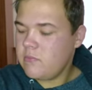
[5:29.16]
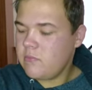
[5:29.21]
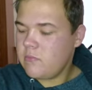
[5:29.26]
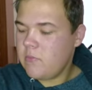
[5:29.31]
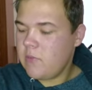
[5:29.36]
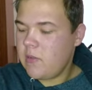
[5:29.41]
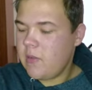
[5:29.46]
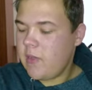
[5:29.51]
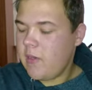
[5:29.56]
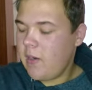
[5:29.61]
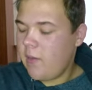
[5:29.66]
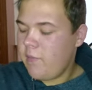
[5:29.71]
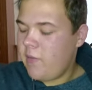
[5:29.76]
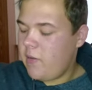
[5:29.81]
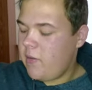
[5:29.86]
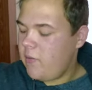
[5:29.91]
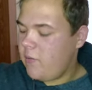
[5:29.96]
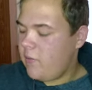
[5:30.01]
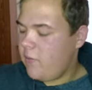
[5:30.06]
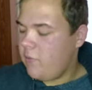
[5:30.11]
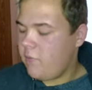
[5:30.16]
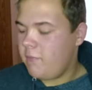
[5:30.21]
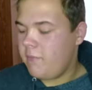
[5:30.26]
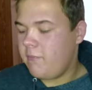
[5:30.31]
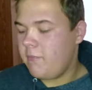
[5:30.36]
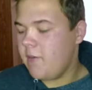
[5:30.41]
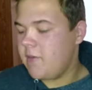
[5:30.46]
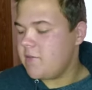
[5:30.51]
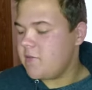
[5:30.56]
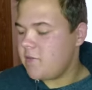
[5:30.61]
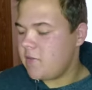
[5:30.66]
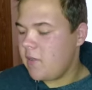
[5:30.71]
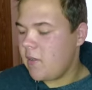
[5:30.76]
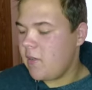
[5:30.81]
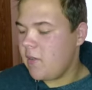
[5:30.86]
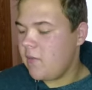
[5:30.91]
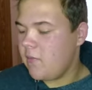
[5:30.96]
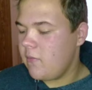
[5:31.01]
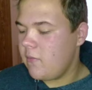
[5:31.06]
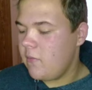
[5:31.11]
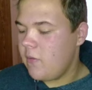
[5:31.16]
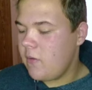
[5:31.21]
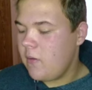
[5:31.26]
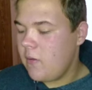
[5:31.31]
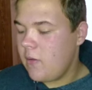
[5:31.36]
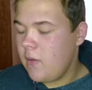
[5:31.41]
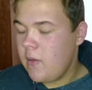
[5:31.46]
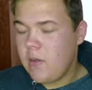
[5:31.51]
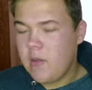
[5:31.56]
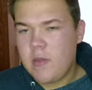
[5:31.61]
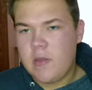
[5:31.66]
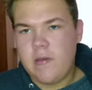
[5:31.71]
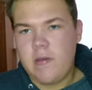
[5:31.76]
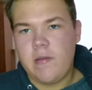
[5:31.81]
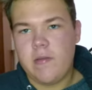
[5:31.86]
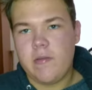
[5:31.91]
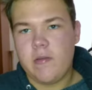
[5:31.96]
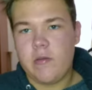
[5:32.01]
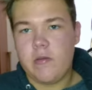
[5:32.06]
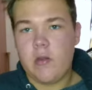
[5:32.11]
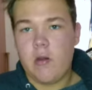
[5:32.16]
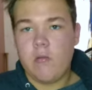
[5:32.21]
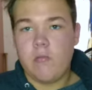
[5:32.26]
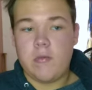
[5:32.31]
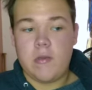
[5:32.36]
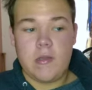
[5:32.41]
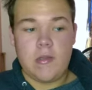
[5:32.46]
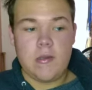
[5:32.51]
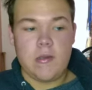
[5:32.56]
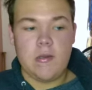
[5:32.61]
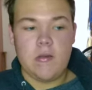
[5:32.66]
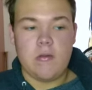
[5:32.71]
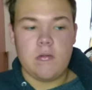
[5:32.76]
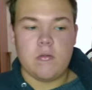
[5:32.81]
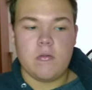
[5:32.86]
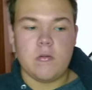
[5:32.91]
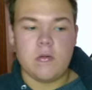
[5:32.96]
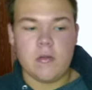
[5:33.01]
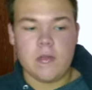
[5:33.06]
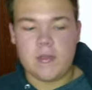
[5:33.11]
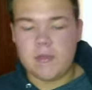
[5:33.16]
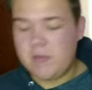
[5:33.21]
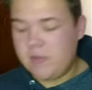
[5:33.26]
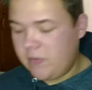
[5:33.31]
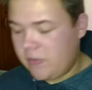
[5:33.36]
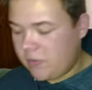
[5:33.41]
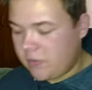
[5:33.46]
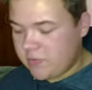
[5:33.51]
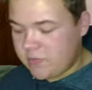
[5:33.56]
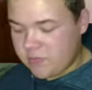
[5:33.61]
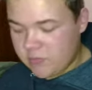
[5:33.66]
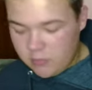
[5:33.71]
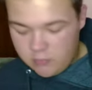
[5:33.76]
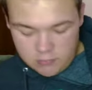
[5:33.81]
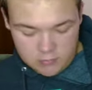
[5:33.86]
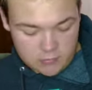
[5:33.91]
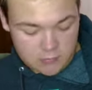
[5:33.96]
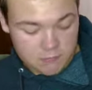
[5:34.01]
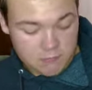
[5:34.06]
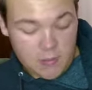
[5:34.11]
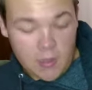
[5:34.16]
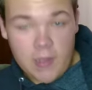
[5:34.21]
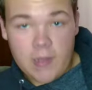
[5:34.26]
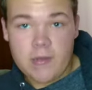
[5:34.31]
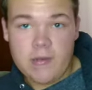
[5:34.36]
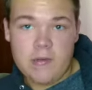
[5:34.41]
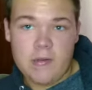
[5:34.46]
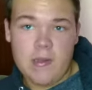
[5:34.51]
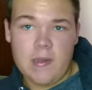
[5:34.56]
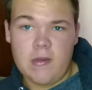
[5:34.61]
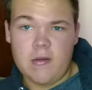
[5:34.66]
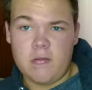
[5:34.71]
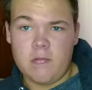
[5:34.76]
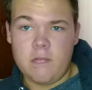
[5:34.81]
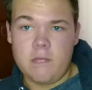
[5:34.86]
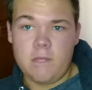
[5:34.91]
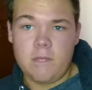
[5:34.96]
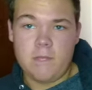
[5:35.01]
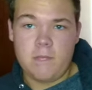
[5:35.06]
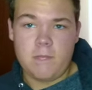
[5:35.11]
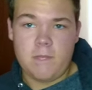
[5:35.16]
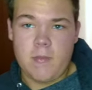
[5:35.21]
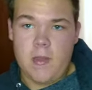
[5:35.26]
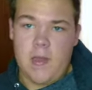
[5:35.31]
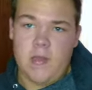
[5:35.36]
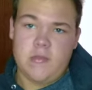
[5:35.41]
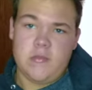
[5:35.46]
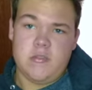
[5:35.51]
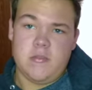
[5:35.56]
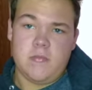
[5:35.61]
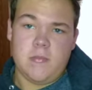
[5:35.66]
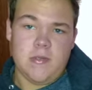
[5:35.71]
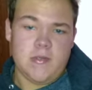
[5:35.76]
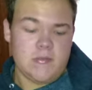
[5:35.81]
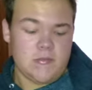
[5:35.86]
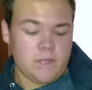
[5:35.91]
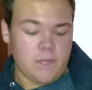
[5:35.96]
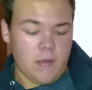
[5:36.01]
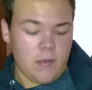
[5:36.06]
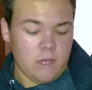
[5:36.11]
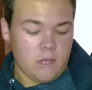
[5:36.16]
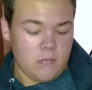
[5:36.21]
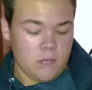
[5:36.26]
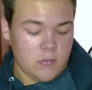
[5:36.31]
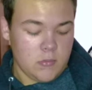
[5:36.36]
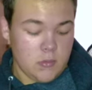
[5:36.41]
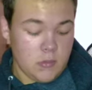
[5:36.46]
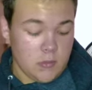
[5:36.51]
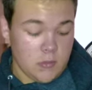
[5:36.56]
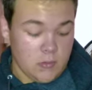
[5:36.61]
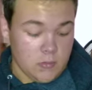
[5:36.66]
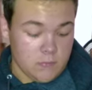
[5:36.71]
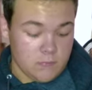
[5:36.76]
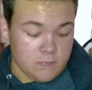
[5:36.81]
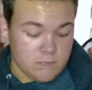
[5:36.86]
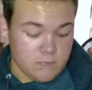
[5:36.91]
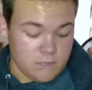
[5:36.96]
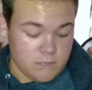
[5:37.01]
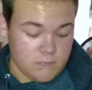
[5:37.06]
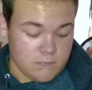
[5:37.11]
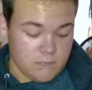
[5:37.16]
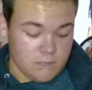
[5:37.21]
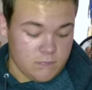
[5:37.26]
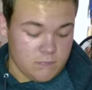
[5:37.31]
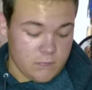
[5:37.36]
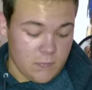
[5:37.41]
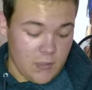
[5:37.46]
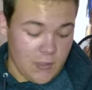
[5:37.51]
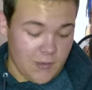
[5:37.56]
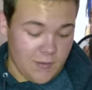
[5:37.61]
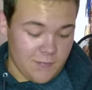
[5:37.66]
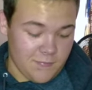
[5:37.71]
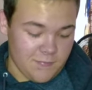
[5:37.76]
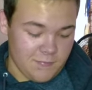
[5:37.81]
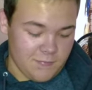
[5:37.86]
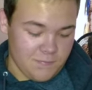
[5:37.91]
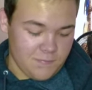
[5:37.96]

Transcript: then I mean, you must not, you either don't need it or like you just don't mind how bad you might smell. Um,